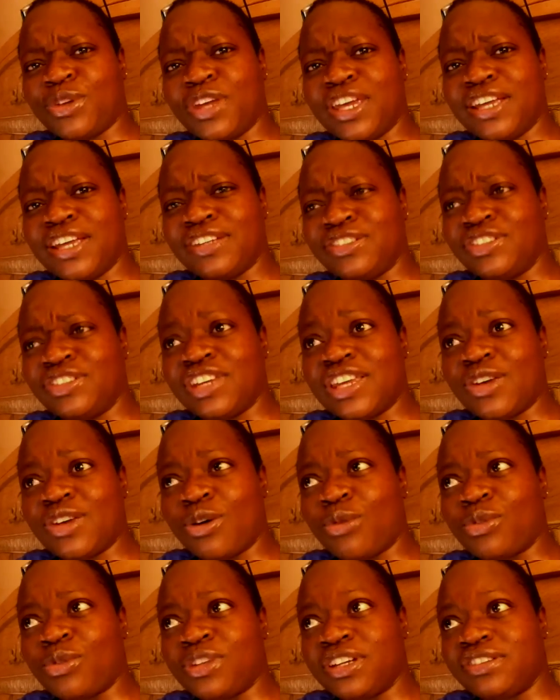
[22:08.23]
It's
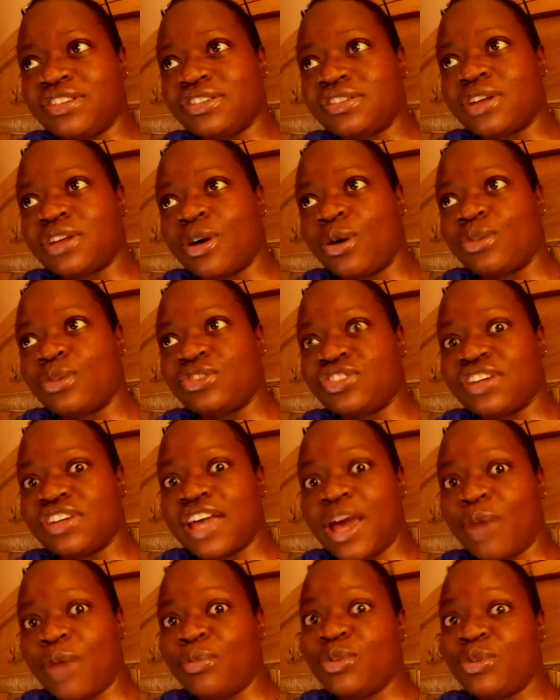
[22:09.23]
your religious code should
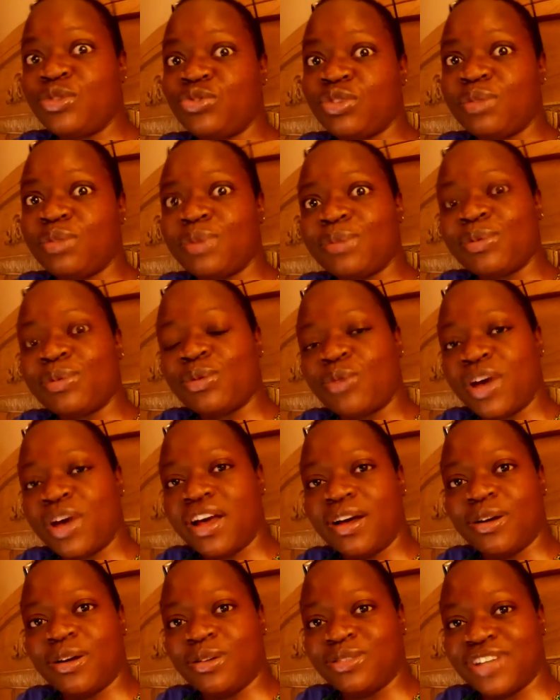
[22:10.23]
help you treat people
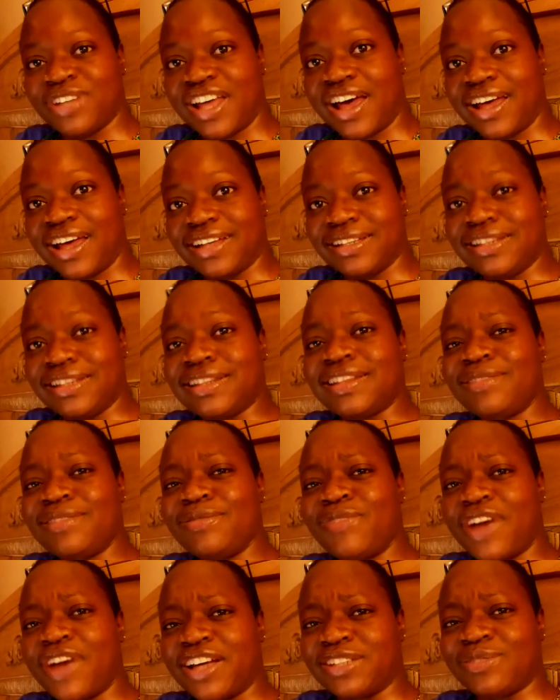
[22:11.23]
well, not
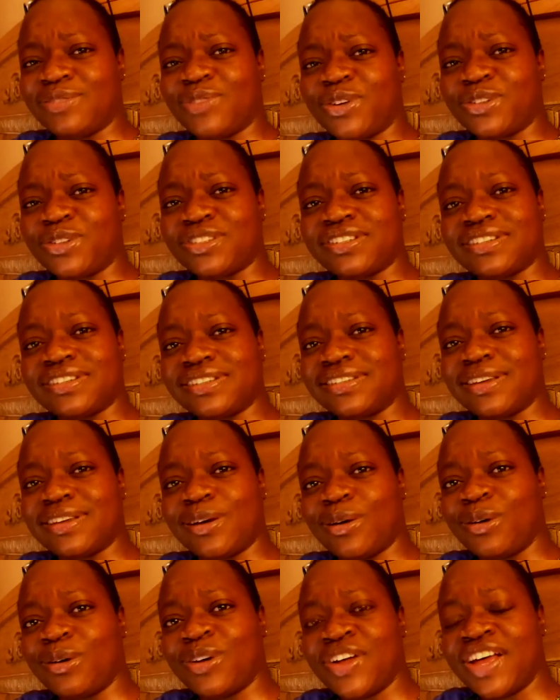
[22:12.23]
vice versa.
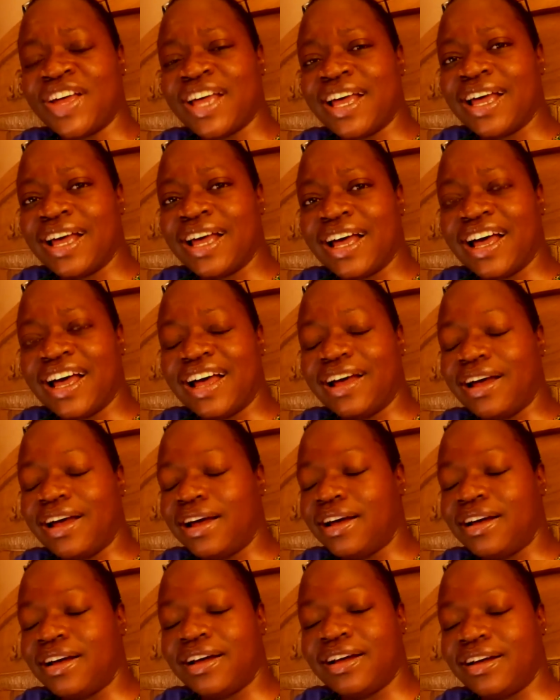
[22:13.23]
So
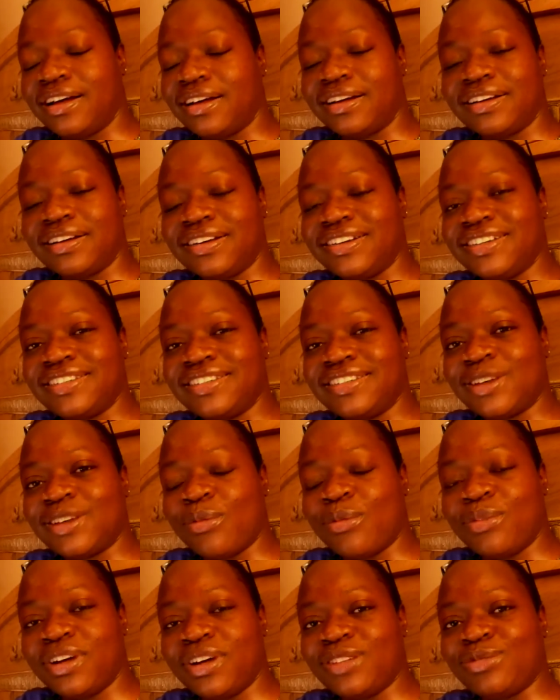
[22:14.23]
there's so
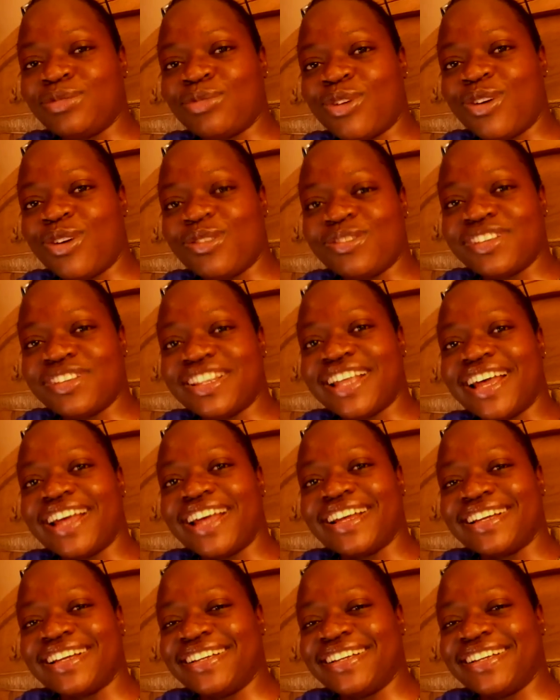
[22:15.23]
much wrong with that.